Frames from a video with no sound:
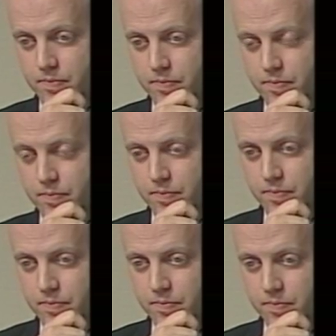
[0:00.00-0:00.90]

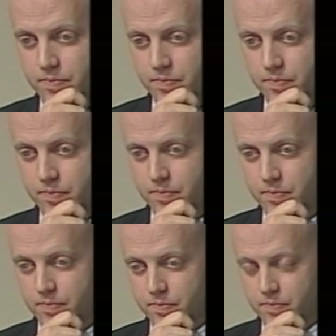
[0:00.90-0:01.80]

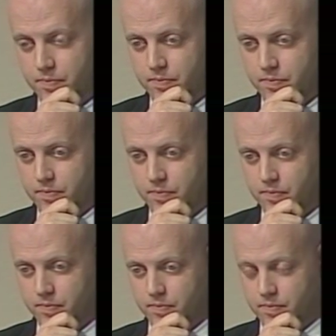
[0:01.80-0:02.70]

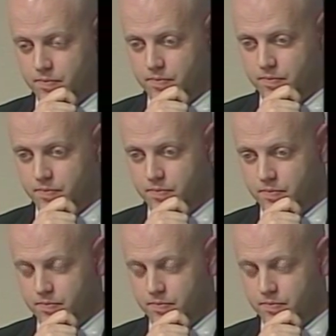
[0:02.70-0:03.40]
(silent)